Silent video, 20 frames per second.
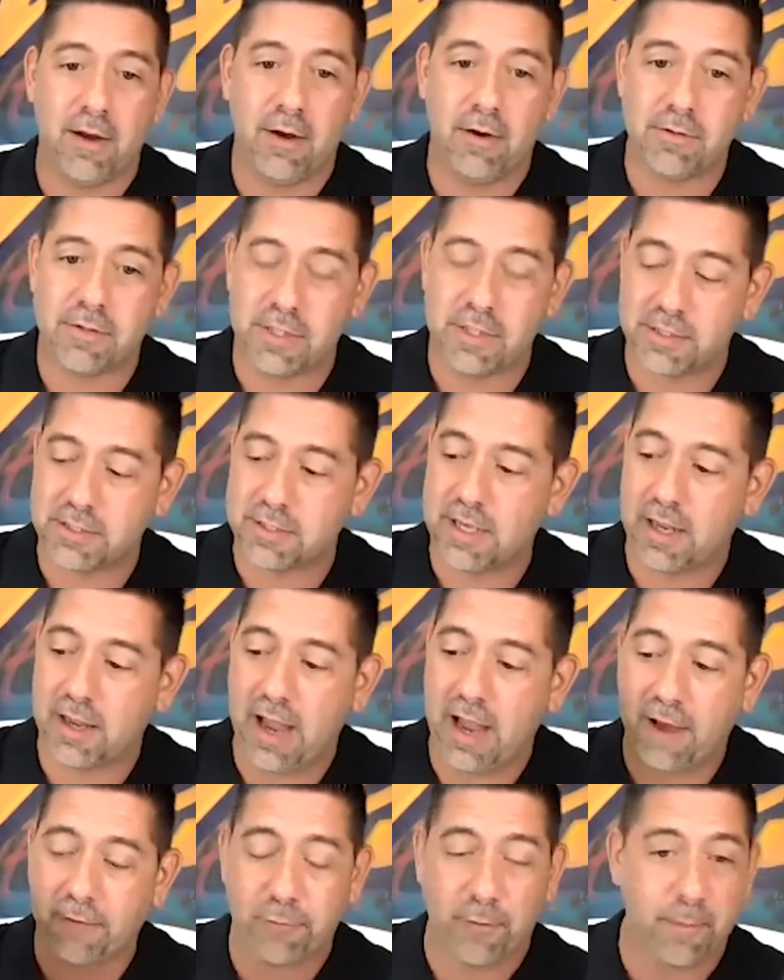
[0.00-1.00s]
just
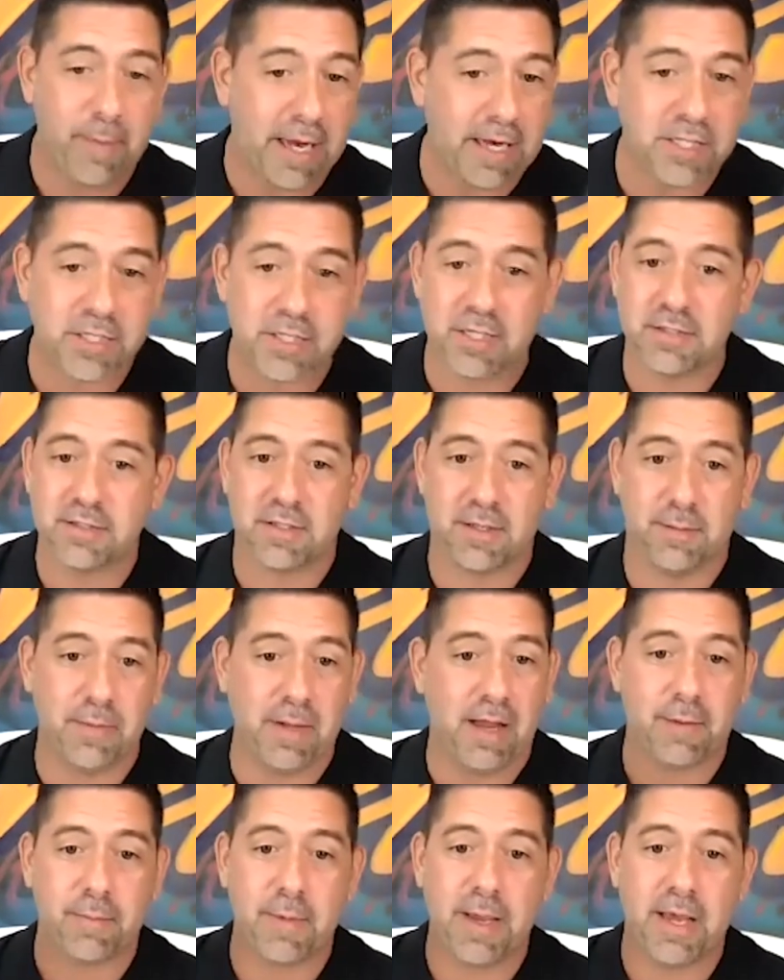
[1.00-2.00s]
affirmations and be
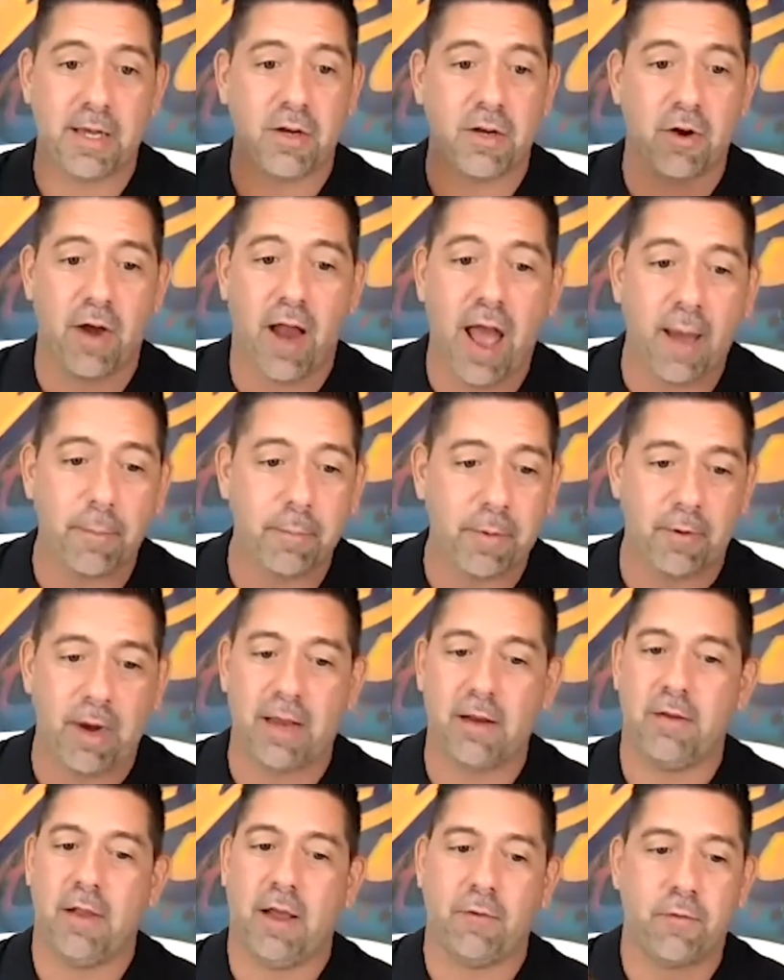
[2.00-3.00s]
like, man, you're happy,
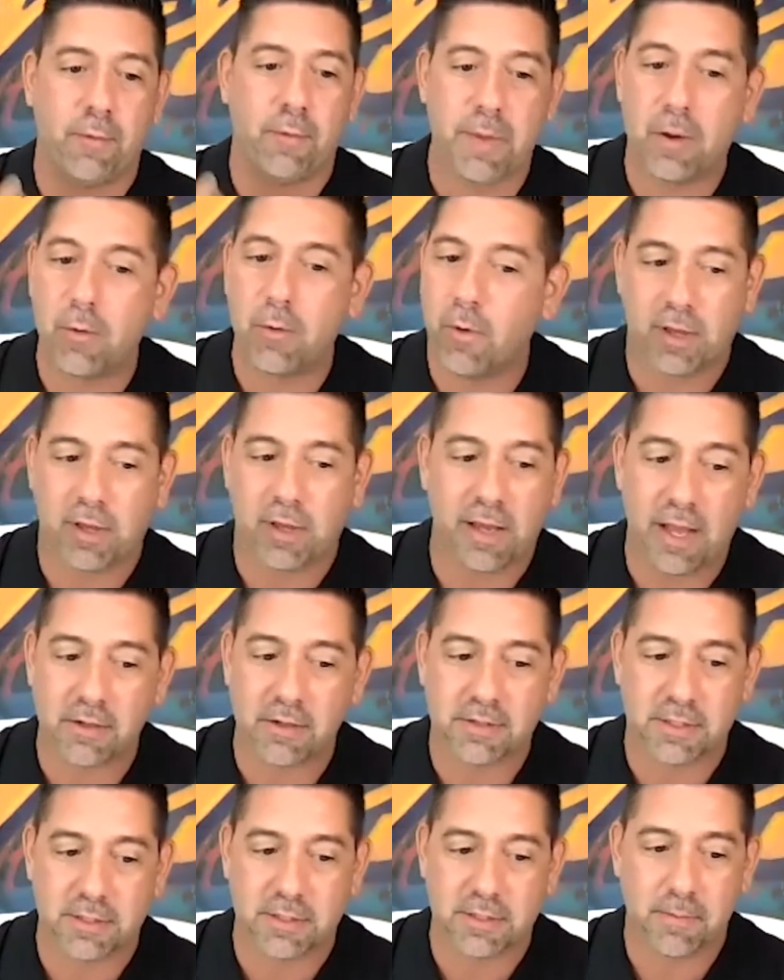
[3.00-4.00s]
right? Like for me, working
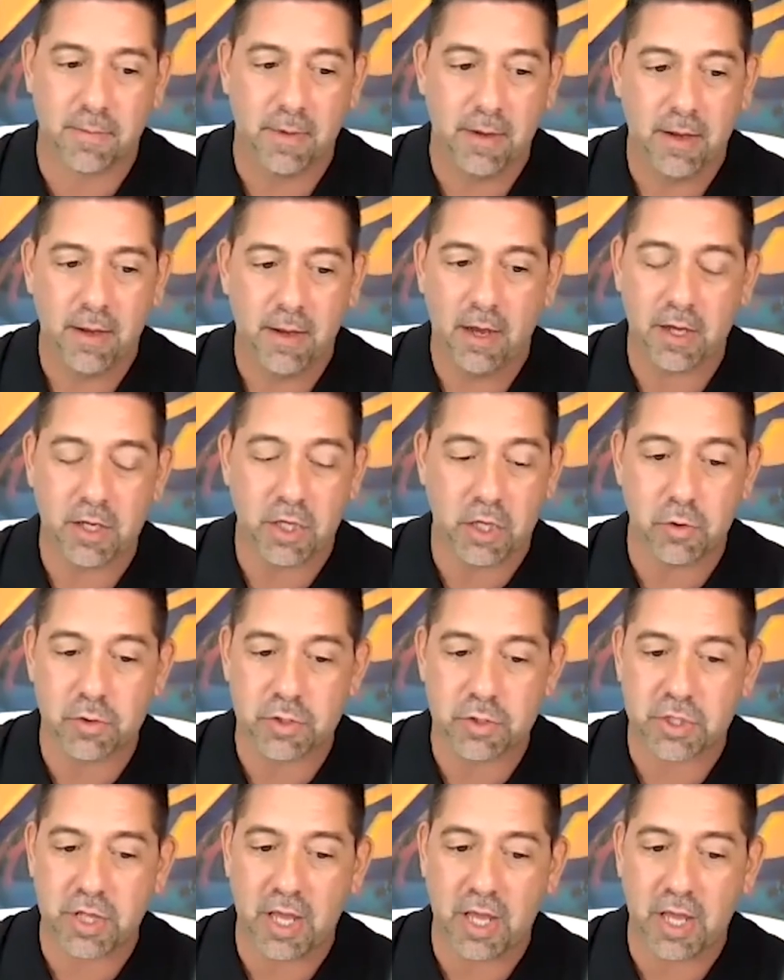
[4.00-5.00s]
out's a
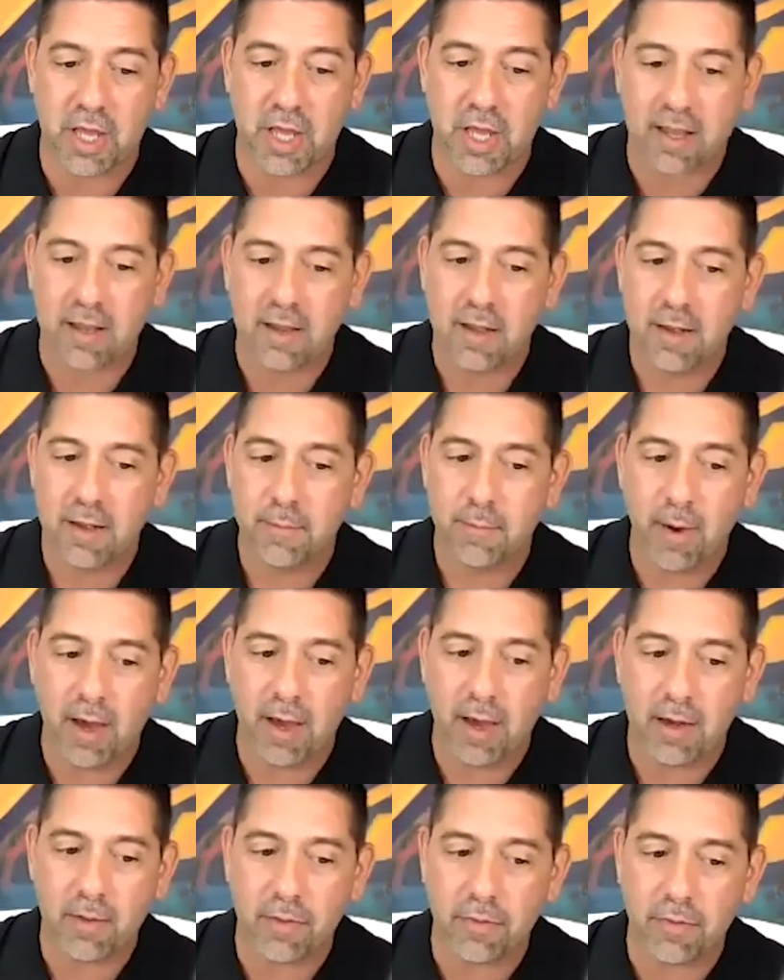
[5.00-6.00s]
huge thing.
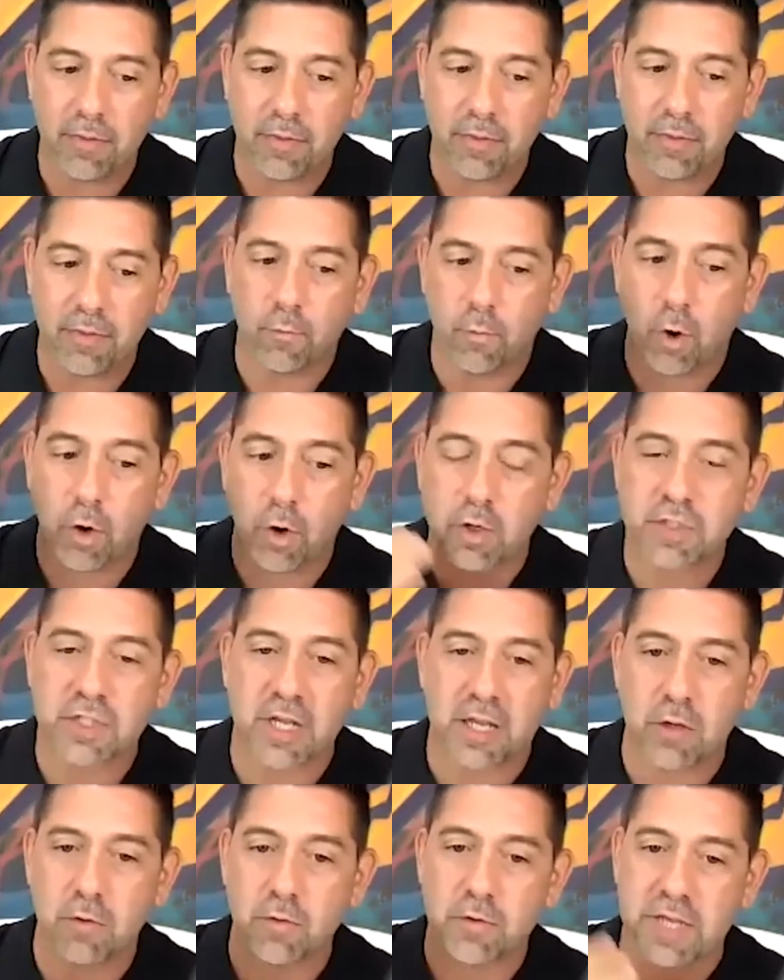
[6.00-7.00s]
But the words that
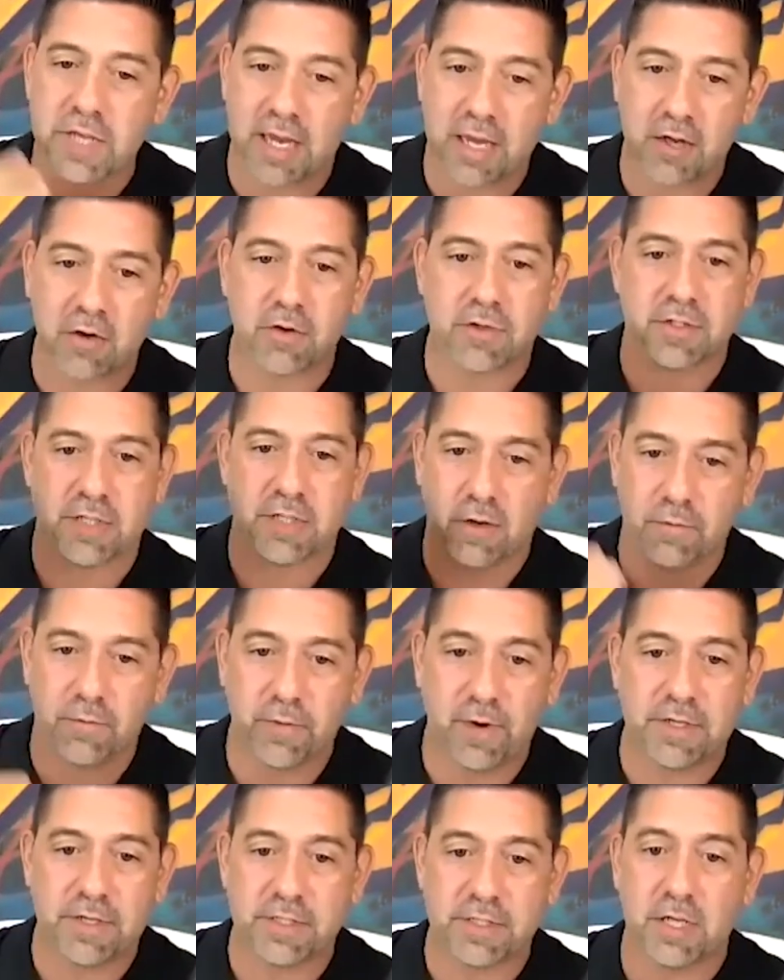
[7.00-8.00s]
you say to yourself
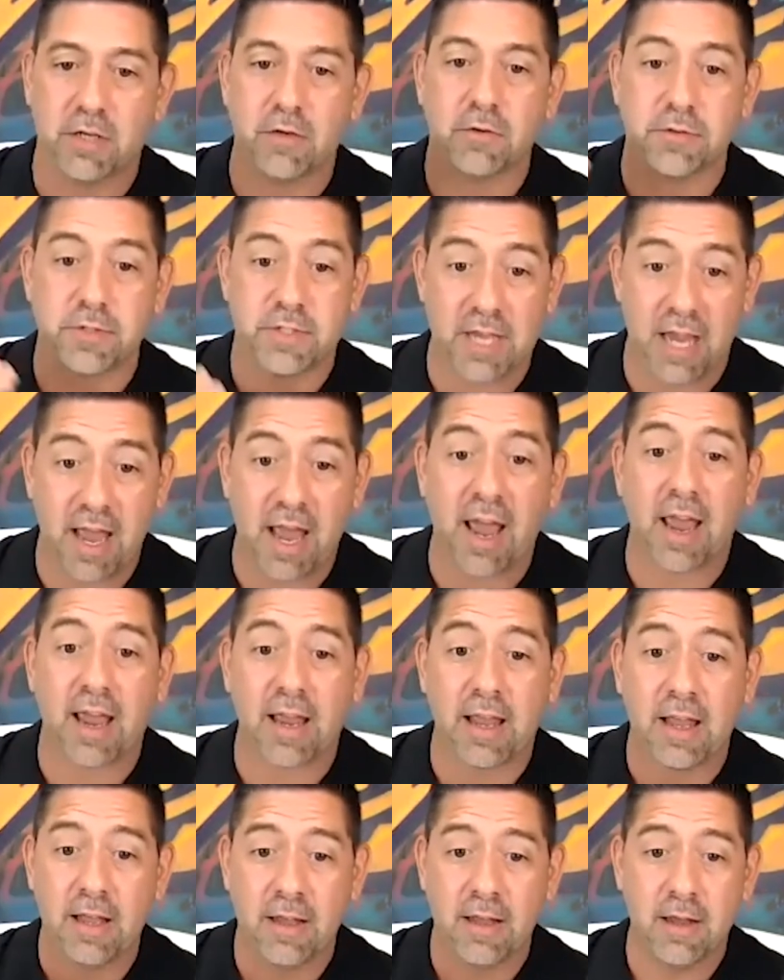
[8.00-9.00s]
every single day,